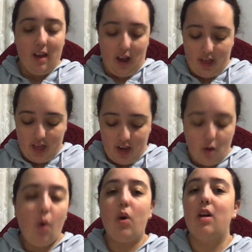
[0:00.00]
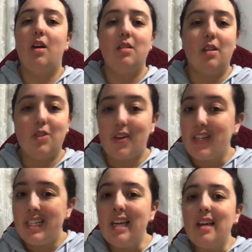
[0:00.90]
I then organized those
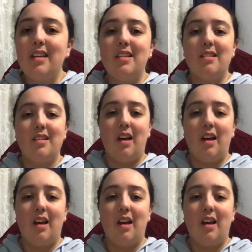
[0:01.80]
ideas